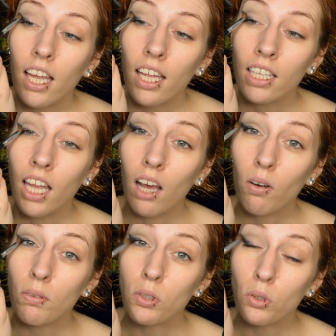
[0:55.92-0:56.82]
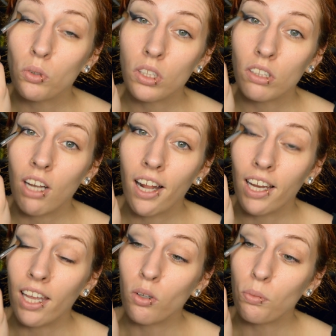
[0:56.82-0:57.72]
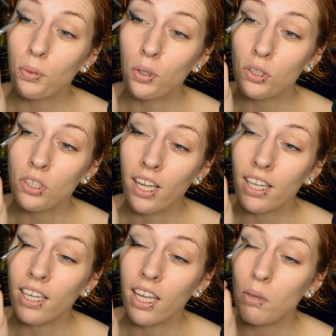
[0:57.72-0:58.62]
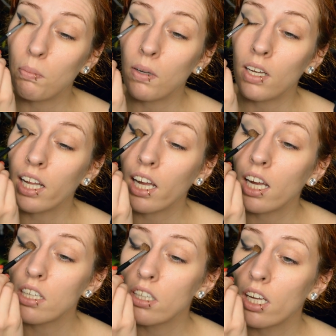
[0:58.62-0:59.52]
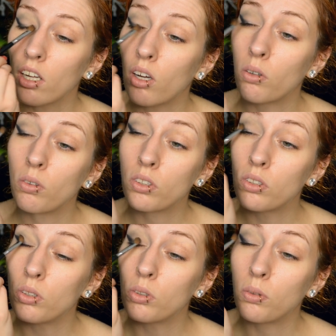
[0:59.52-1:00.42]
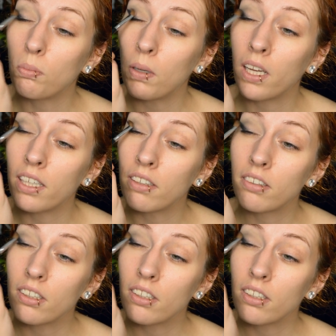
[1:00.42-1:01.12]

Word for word: Now I'm just using a slightly angled brush and a black eyeshadow to blend